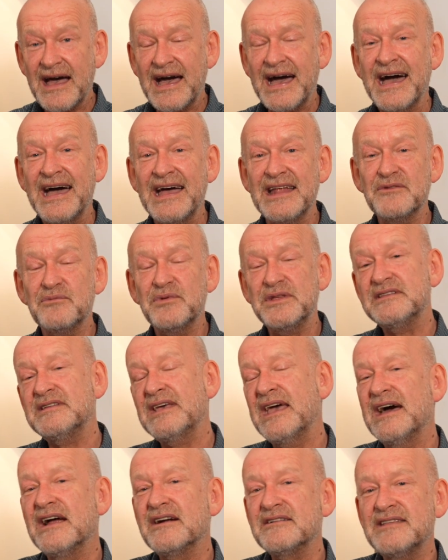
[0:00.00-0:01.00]
and we'd
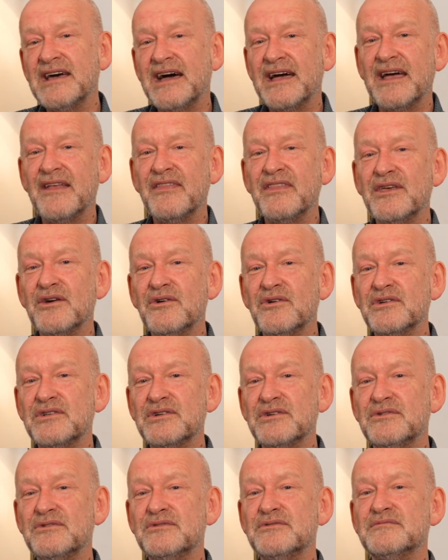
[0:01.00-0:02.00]
heard that in the
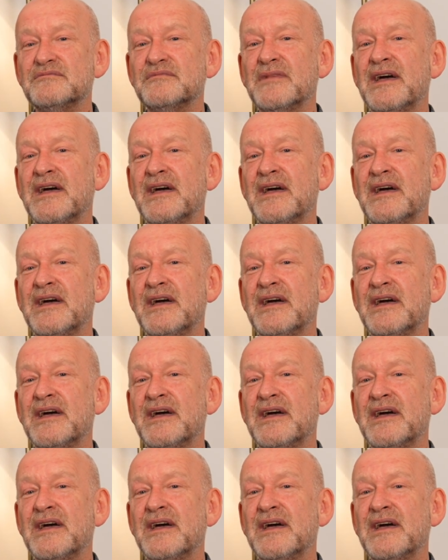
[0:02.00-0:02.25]
audio